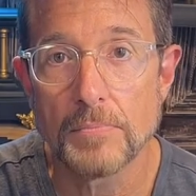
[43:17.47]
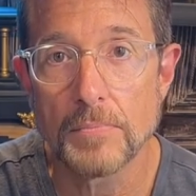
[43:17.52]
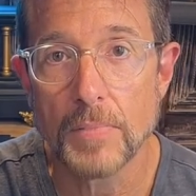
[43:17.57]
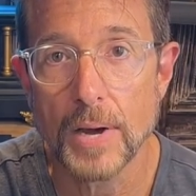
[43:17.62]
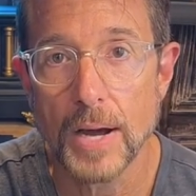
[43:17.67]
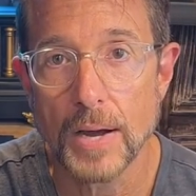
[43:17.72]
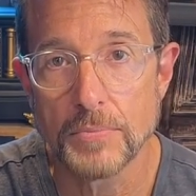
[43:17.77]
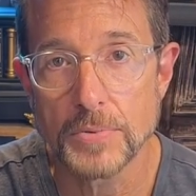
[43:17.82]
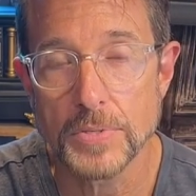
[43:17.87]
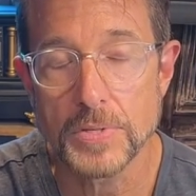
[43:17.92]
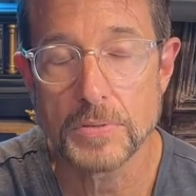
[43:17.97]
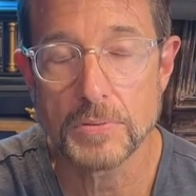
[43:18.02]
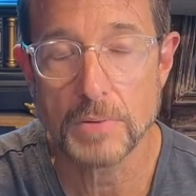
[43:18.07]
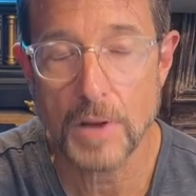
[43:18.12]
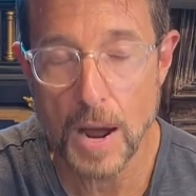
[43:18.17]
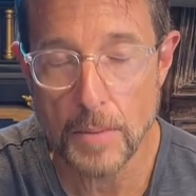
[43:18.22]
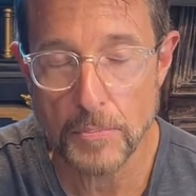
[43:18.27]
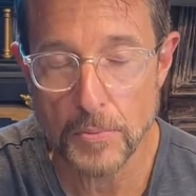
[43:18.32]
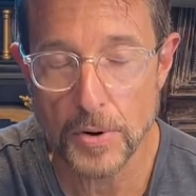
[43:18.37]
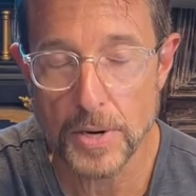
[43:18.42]
I was
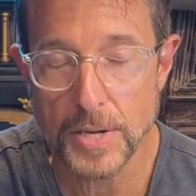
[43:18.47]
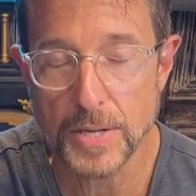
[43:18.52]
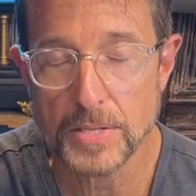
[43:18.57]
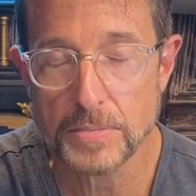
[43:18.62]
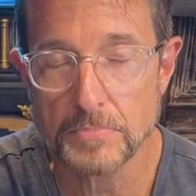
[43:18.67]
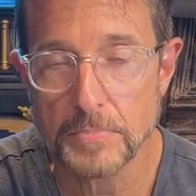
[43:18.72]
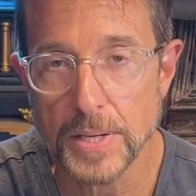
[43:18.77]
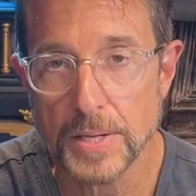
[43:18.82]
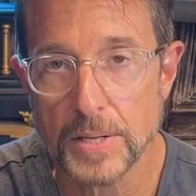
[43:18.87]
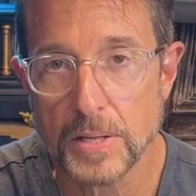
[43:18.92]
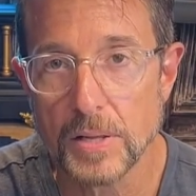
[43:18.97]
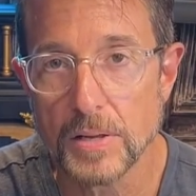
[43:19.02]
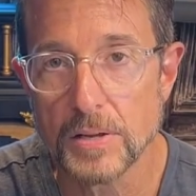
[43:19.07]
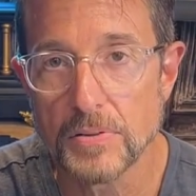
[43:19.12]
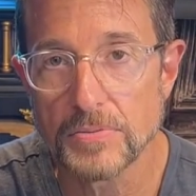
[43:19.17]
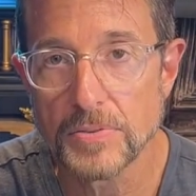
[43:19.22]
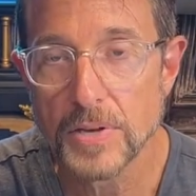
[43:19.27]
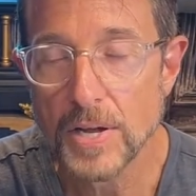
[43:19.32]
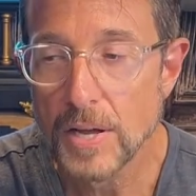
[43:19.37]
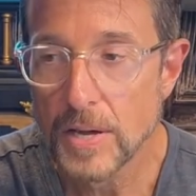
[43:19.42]
operating as Ben Cliff
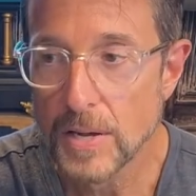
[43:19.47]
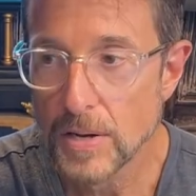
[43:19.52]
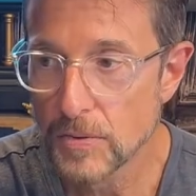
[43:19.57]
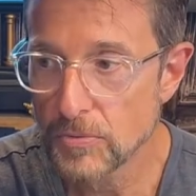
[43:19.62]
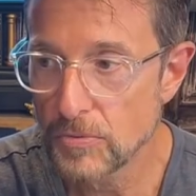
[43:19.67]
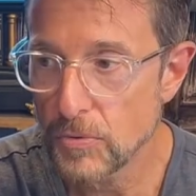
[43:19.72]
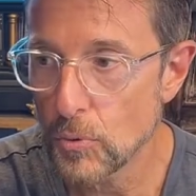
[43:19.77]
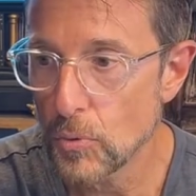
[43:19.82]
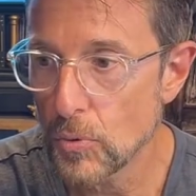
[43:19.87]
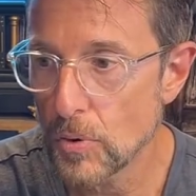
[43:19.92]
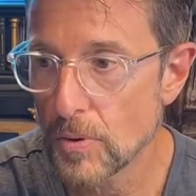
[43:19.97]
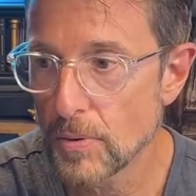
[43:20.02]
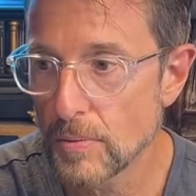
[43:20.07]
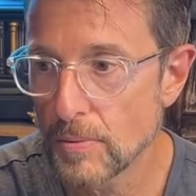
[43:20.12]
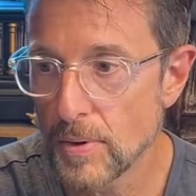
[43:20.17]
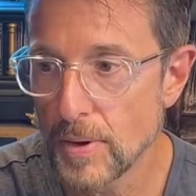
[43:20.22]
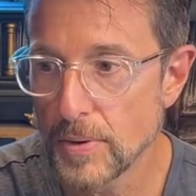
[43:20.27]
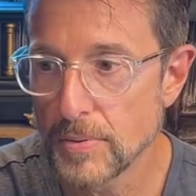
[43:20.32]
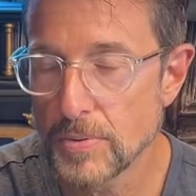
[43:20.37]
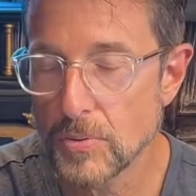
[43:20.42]
for
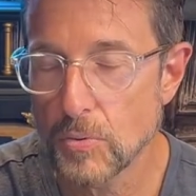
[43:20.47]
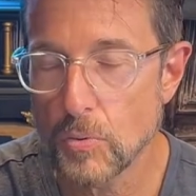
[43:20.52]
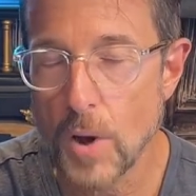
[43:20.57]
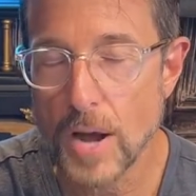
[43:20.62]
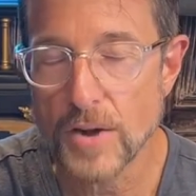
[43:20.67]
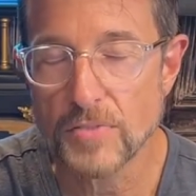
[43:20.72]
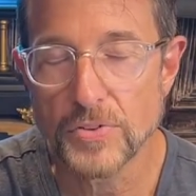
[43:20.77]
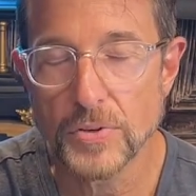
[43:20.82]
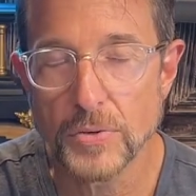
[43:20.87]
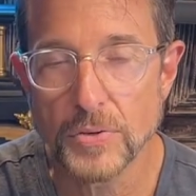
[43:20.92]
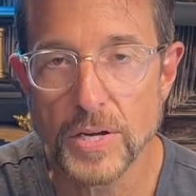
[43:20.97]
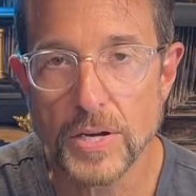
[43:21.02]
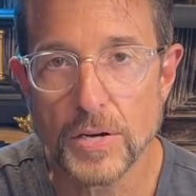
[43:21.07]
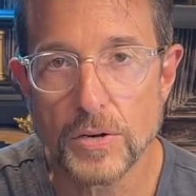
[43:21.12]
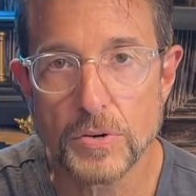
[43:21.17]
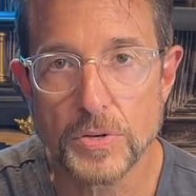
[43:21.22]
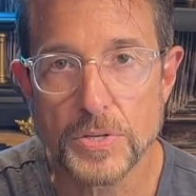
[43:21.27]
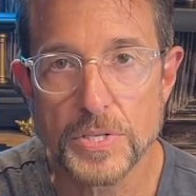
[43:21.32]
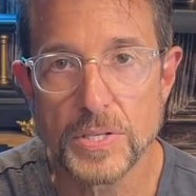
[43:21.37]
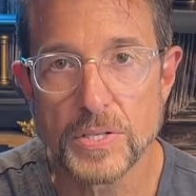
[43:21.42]
quite a few
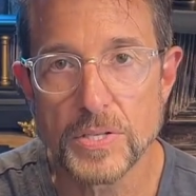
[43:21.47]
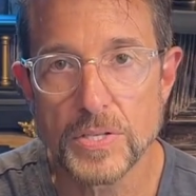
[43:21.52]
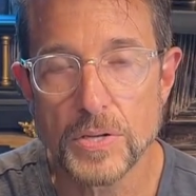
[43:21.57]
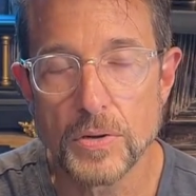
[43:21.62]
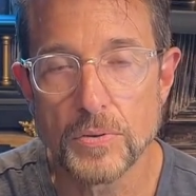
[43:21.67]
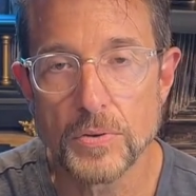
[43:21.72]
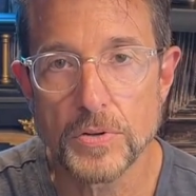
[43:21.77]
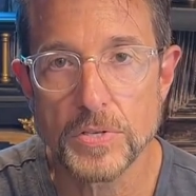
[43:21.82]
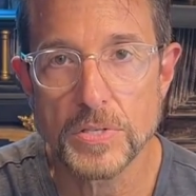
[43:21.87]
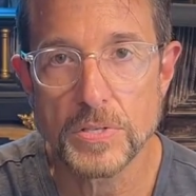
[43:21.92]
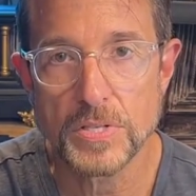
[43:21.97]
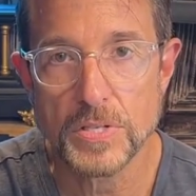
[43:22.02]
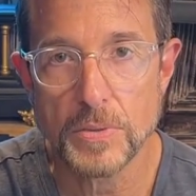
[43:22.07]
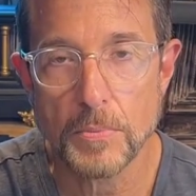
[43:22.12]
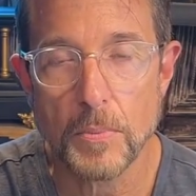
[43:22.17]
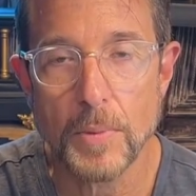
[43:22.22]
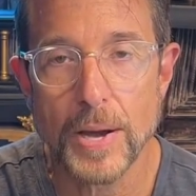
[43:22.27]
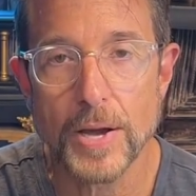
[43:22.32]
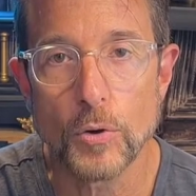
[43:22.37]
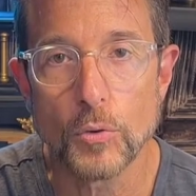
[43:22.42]
years, and so there's some of
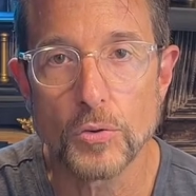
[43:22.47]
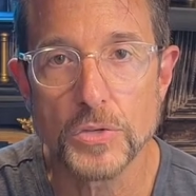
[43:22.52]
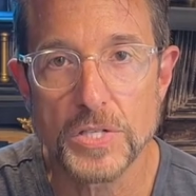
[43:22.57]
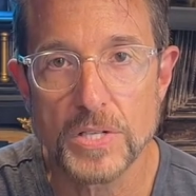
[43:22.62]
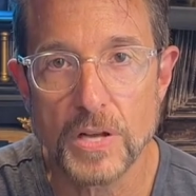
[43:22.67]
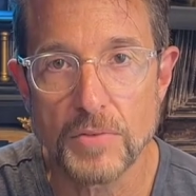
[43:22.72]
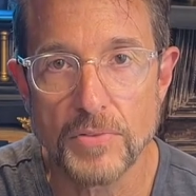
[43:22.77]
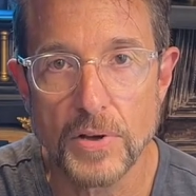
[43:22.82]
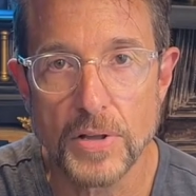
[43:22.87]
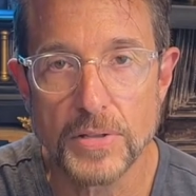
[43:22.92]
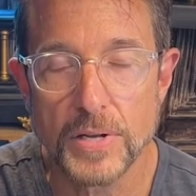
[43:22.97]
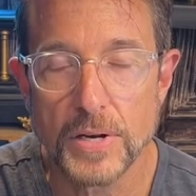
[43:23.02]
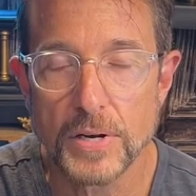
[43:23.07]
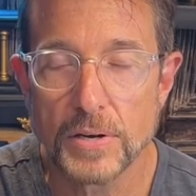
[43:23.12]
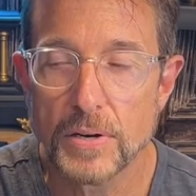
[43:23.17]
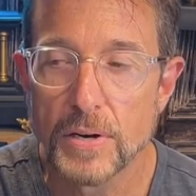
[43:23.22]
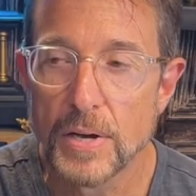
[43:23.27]
my old stuff on there.